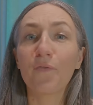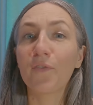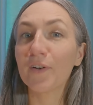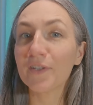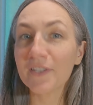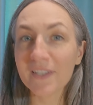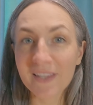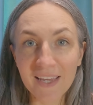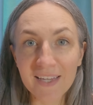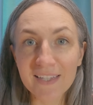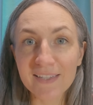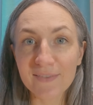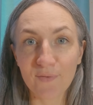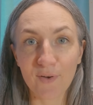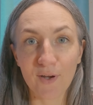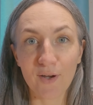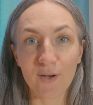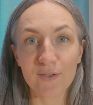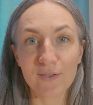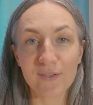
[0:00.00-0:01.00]
first things
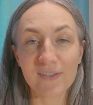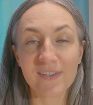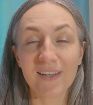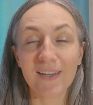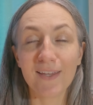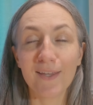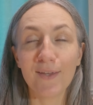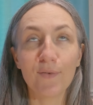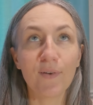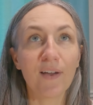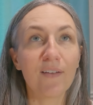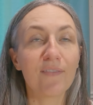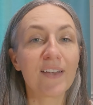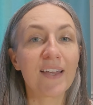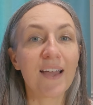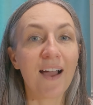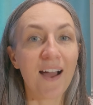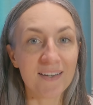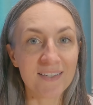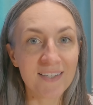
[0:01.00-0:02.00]
first, you
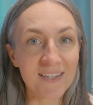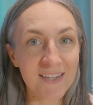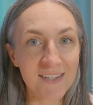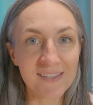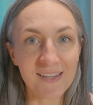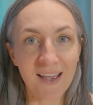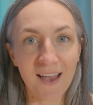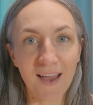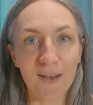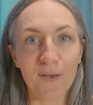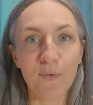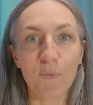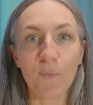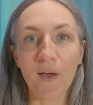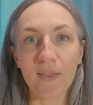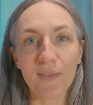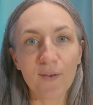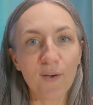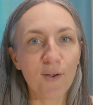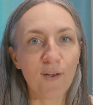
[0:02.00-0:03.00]
have got to decide
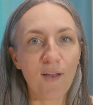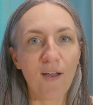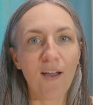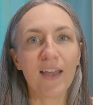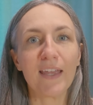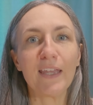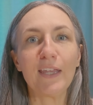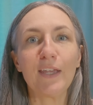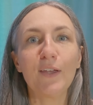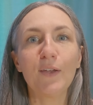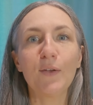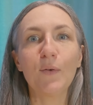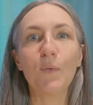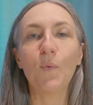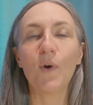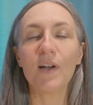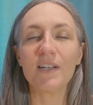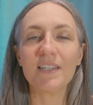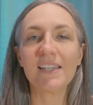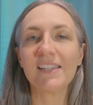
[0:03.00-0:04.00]
whether or not you
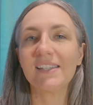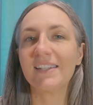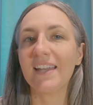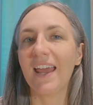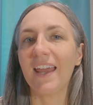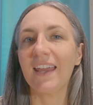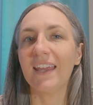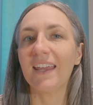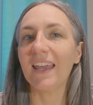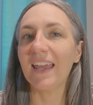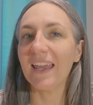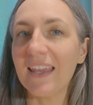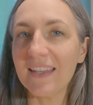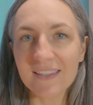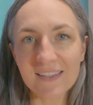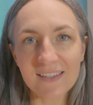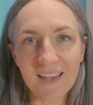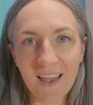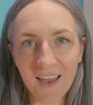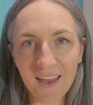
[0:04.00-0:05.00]
want to stay
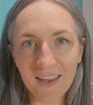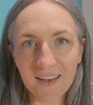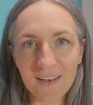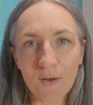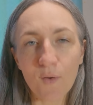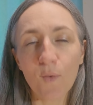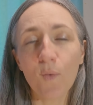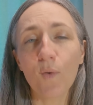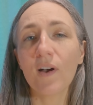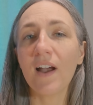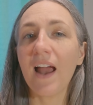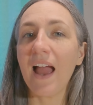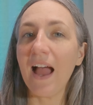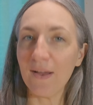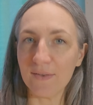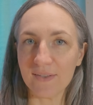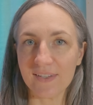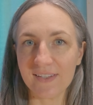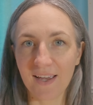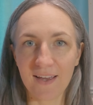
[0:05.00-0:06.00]
inside or
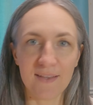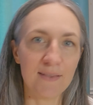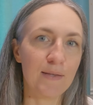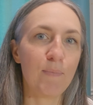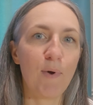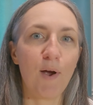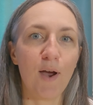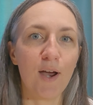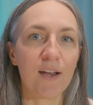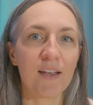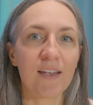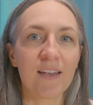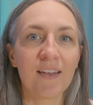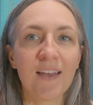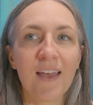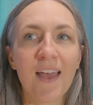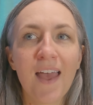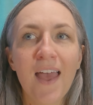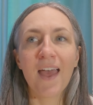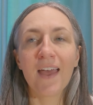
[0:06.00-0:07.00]
outside the park.
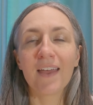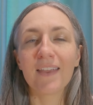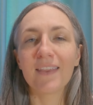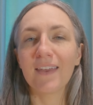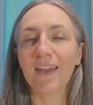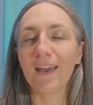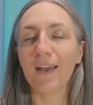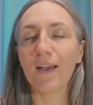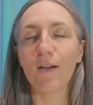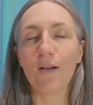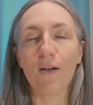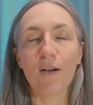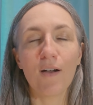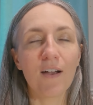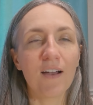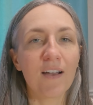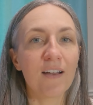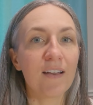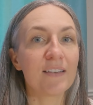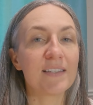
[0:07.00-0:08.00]
There
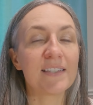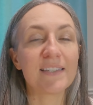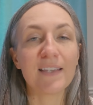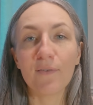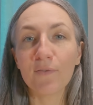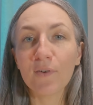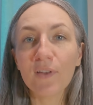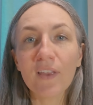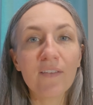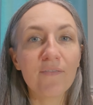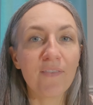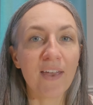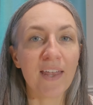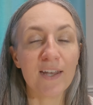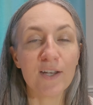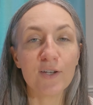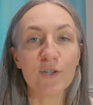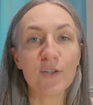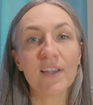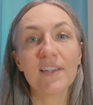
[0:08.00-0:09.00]
are several
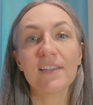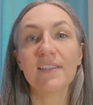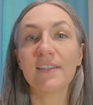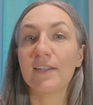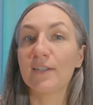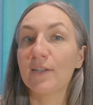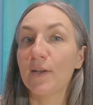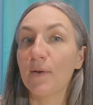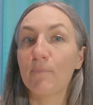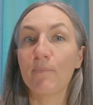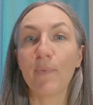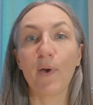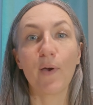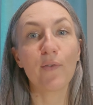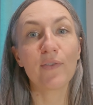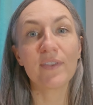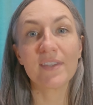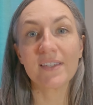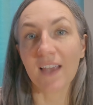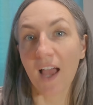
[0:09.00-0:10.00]
advantages to
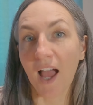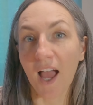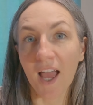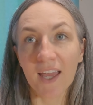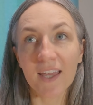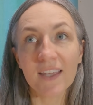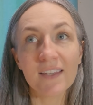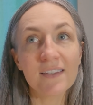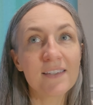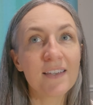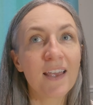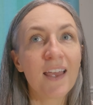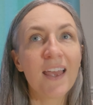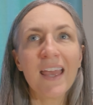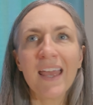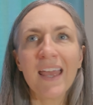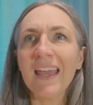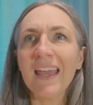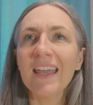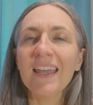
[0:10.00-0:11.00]
both sides.
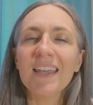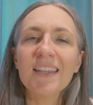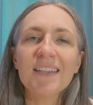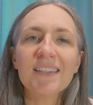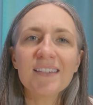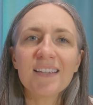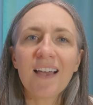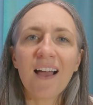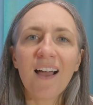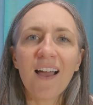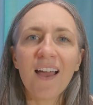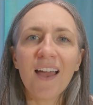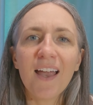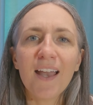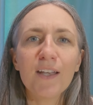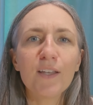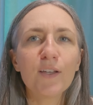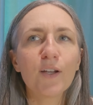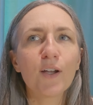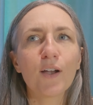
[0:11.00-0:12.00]

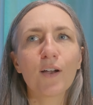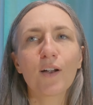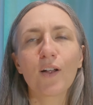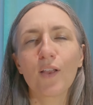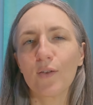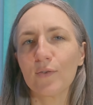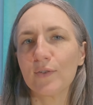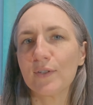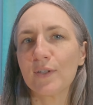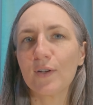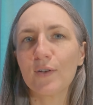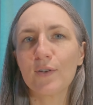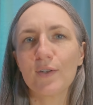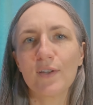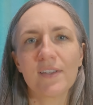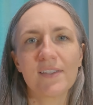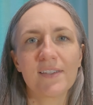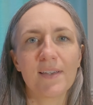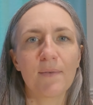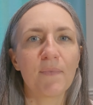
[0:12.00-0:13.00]
Inside, you're closer
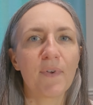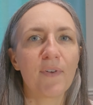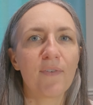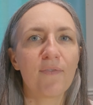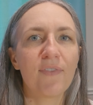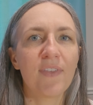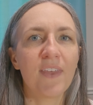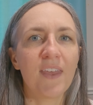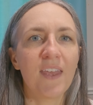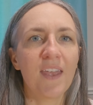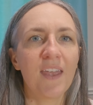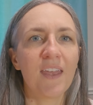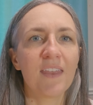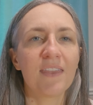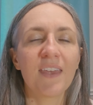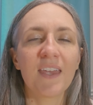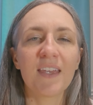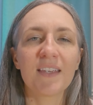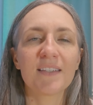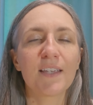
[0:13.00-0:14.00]
to some of the
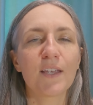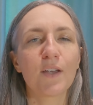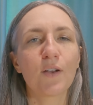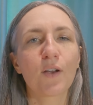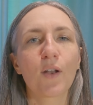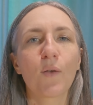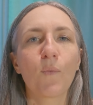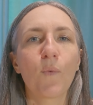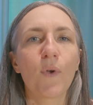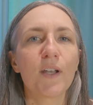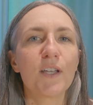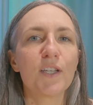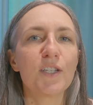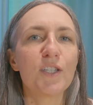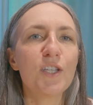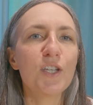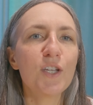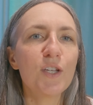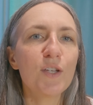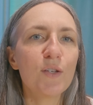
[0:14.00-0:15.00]
things that you're going to want to
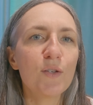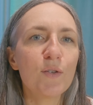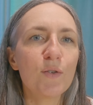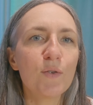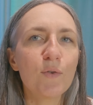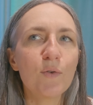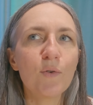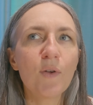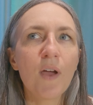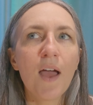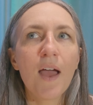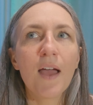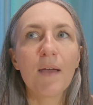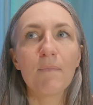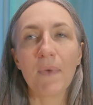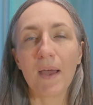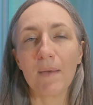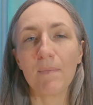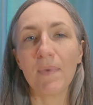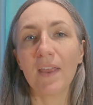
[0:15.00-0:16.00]
do,
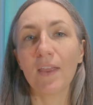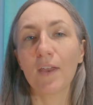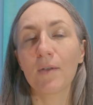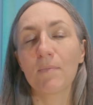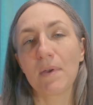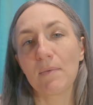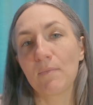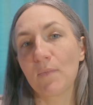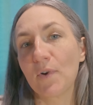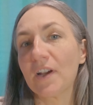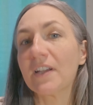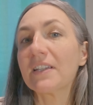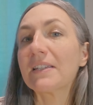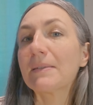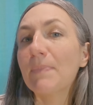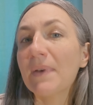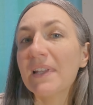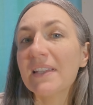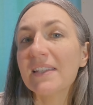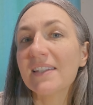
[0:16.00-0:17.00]
might be a little bit more
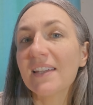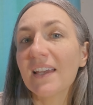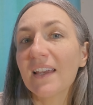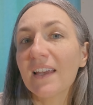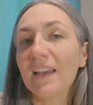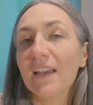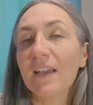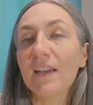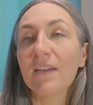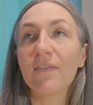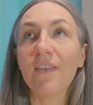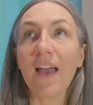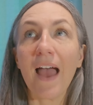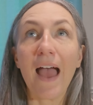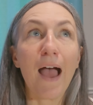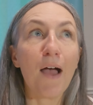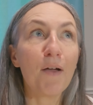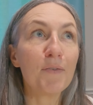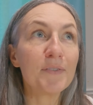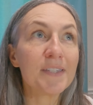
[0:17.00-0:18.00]
expensive.
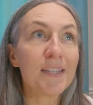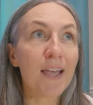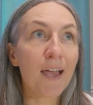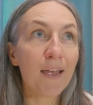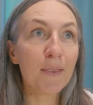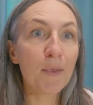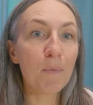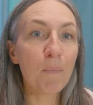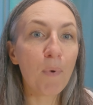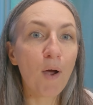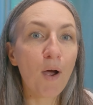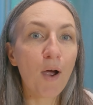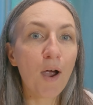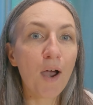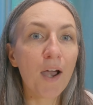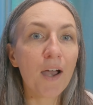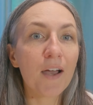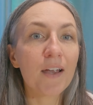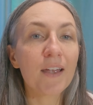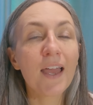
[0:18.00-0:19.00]
Outside the
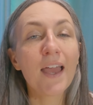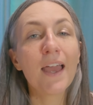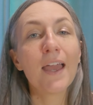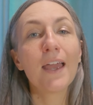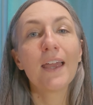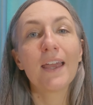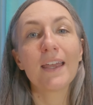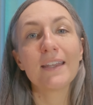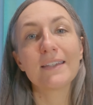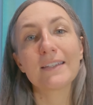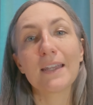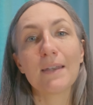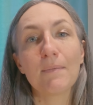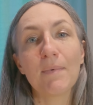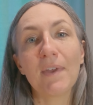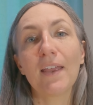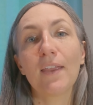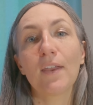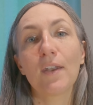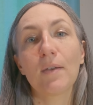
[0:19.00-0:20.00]
park, it's going to
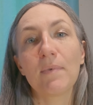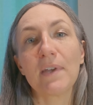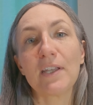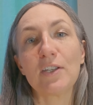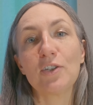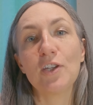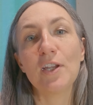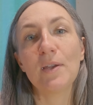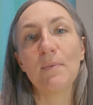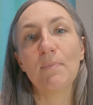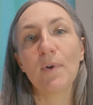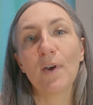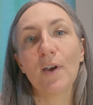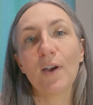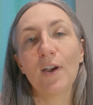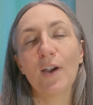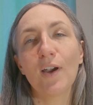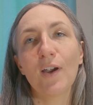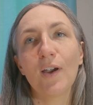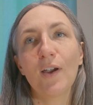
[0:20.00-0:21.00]
be a little bit
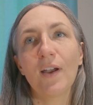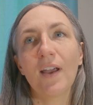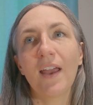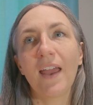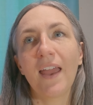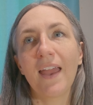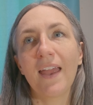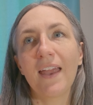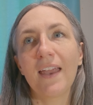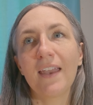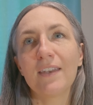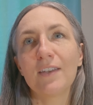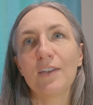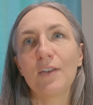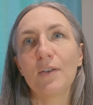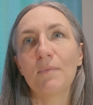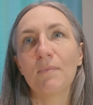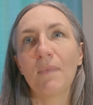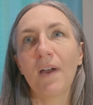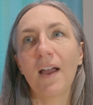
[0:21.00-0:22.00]
cheaper, and
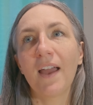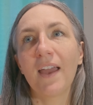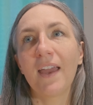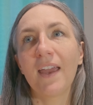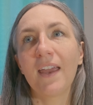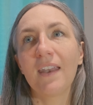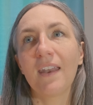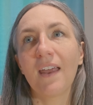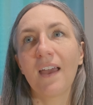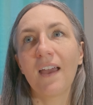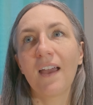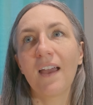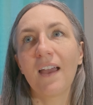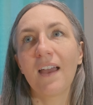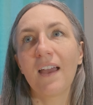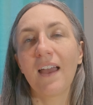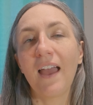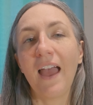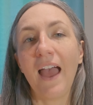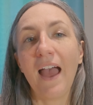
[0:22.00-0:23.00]
you might
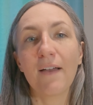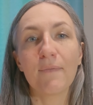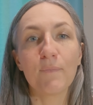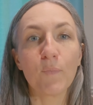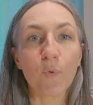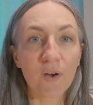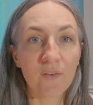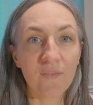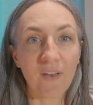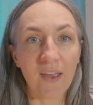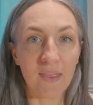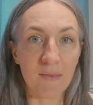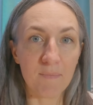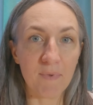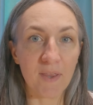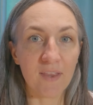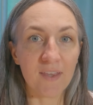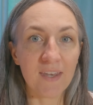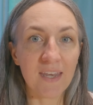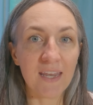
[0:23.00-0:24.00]
have more
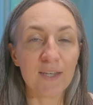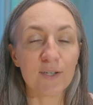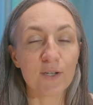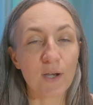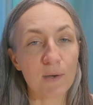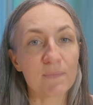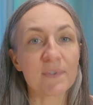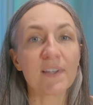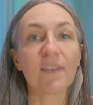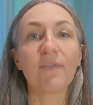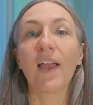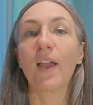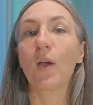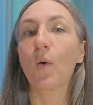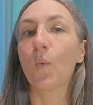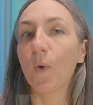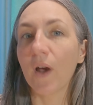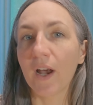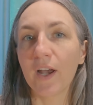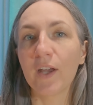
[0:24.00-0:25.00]
availability in terms of
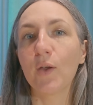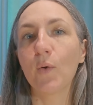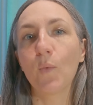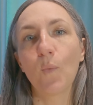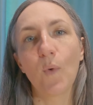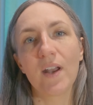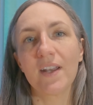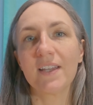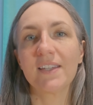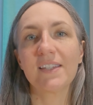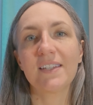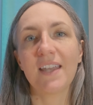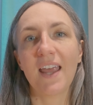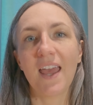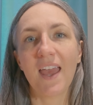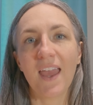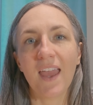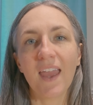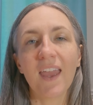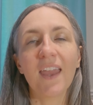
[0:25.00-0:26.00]
like where you want to
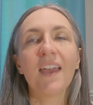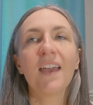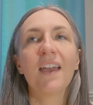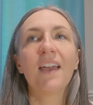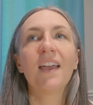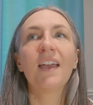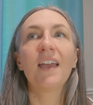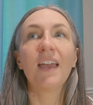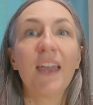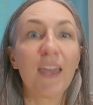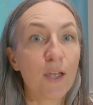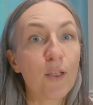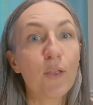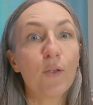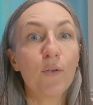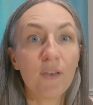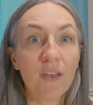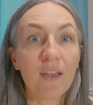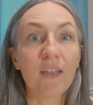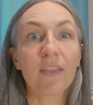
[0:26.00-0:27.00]
stay,
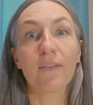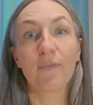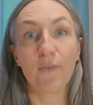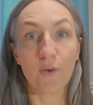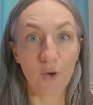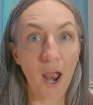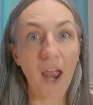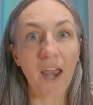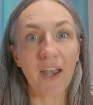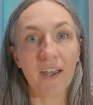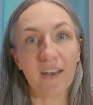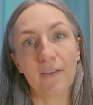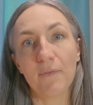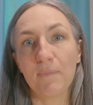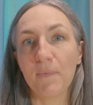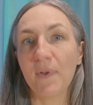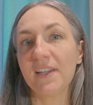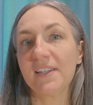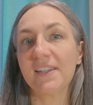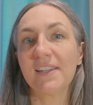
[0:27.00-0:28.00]
including the variety
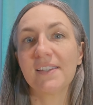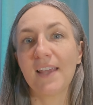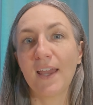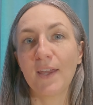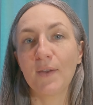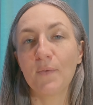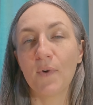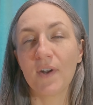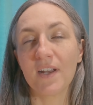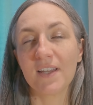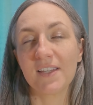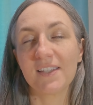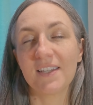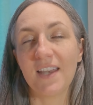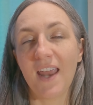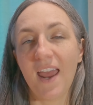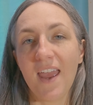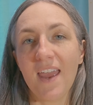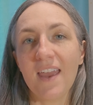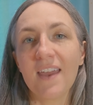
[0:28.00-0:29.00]
of places that you want to
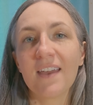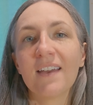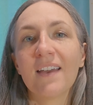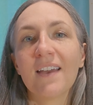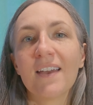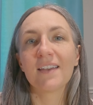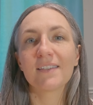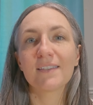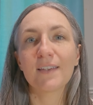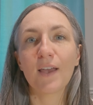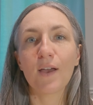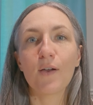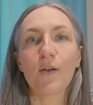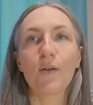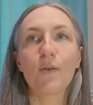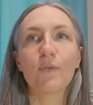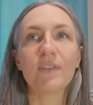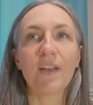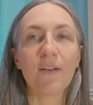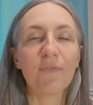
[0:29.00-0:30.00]
stay.
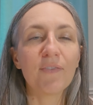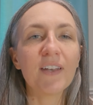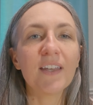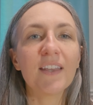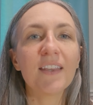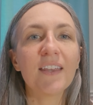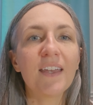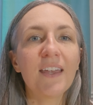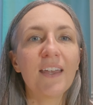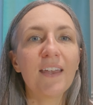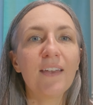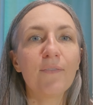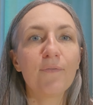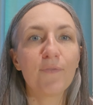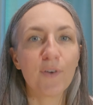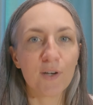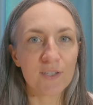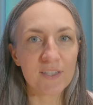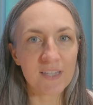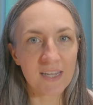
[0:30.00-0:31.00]
So definitely
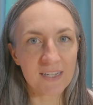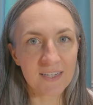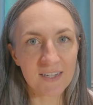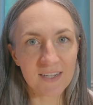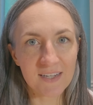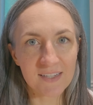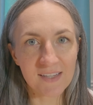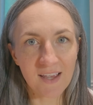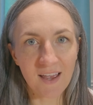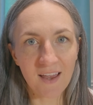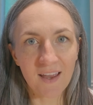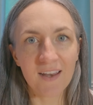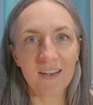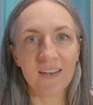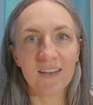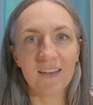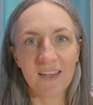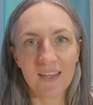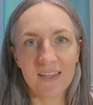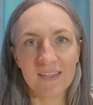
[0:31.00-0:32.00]
first thing to
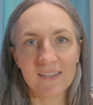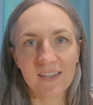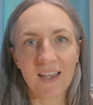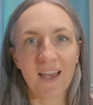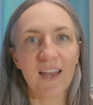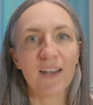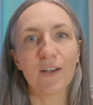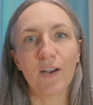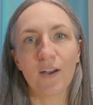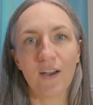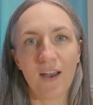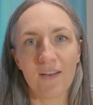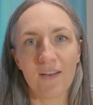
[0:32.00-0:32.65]
decide, inside or